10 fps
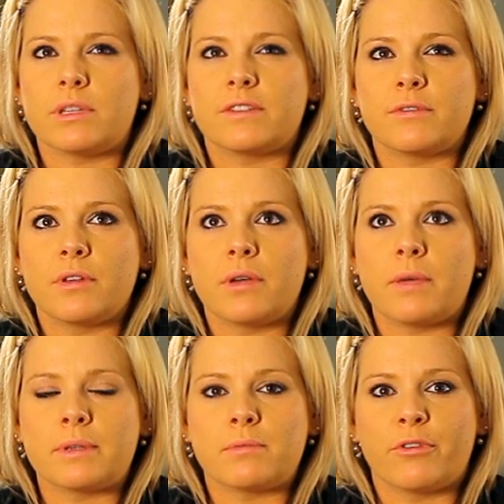it was
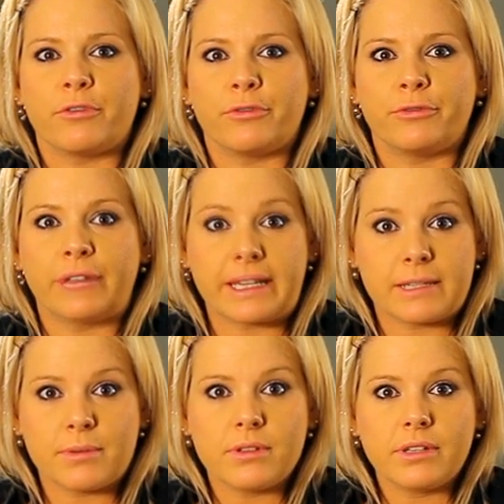it was more
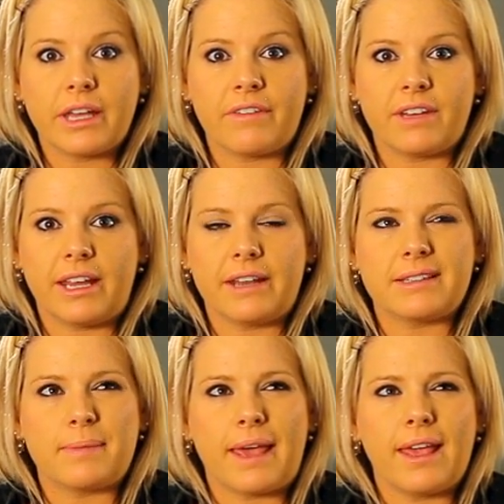flexible if it
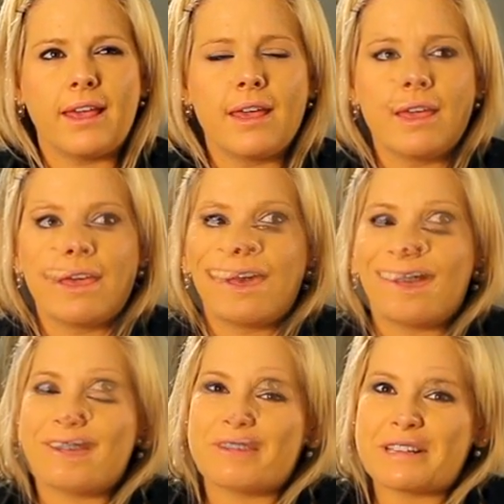needed to be.
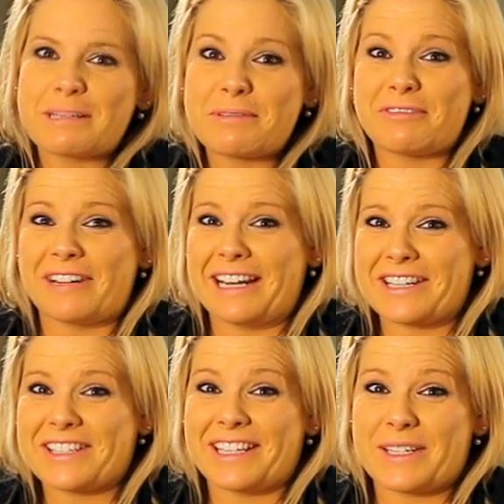It was flexible
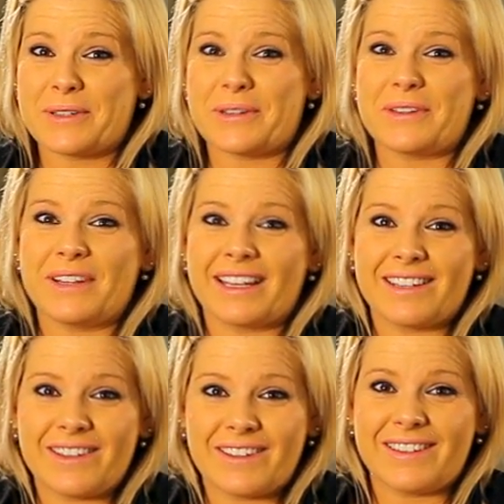financially too.
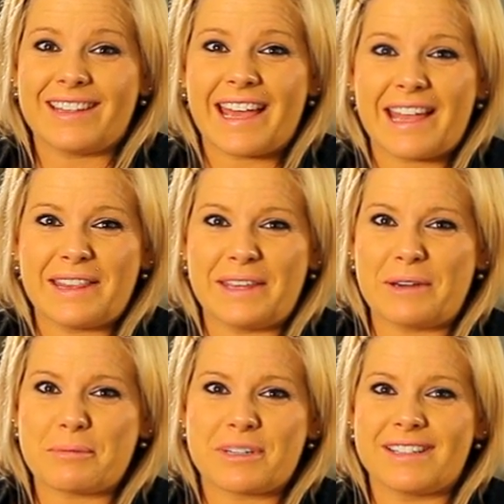Like you could, they had
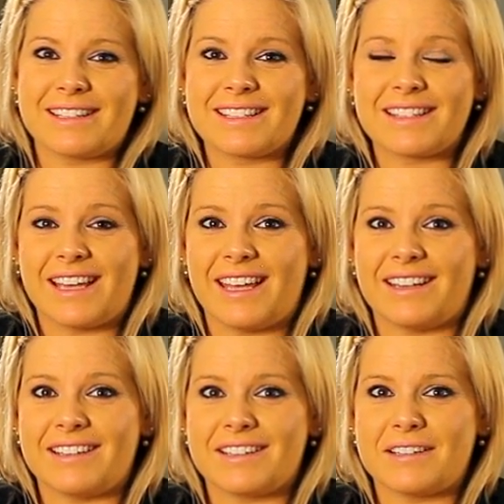the options
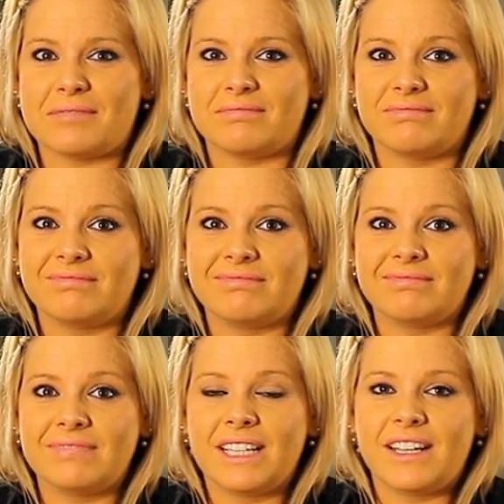and um,
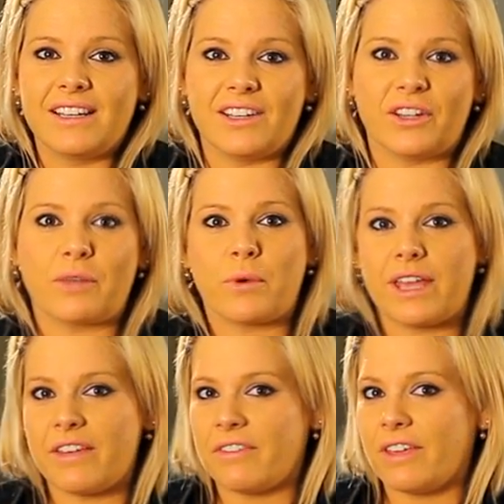you know like
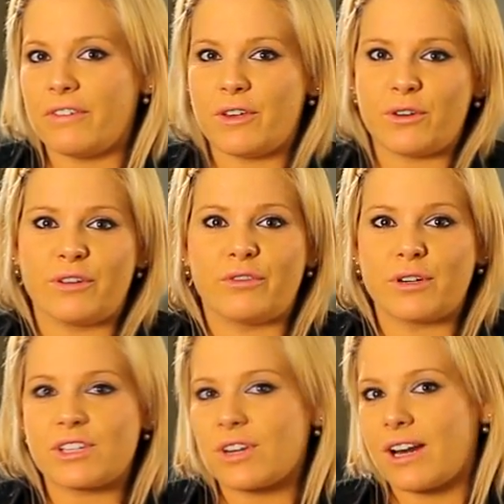if if you couldn't
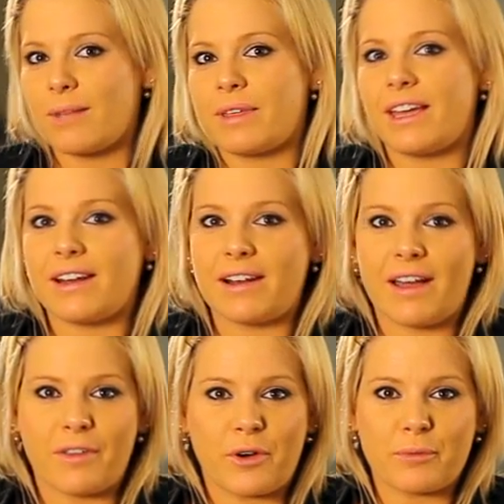afford it straight up, they
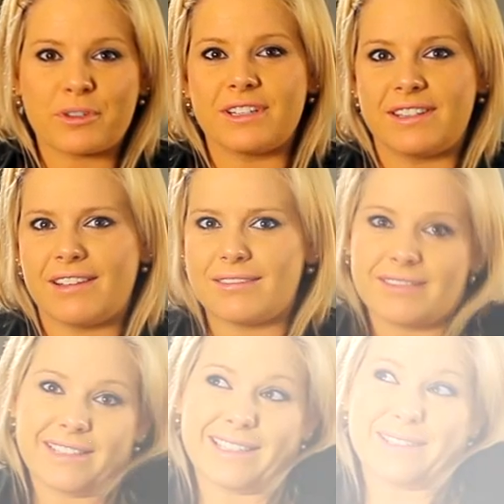had other options and that sort